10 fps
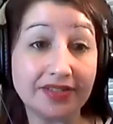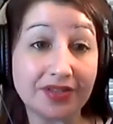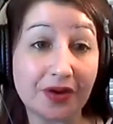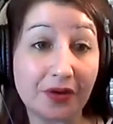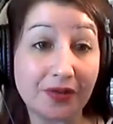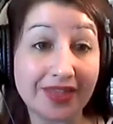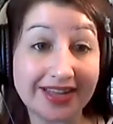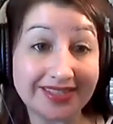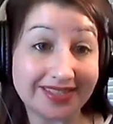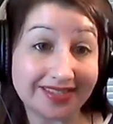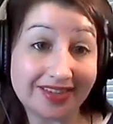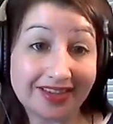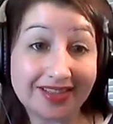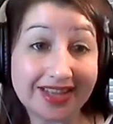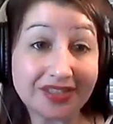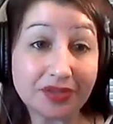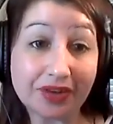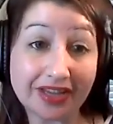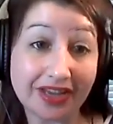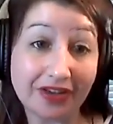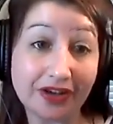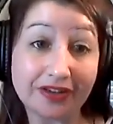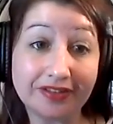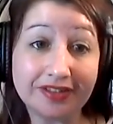So that's really good.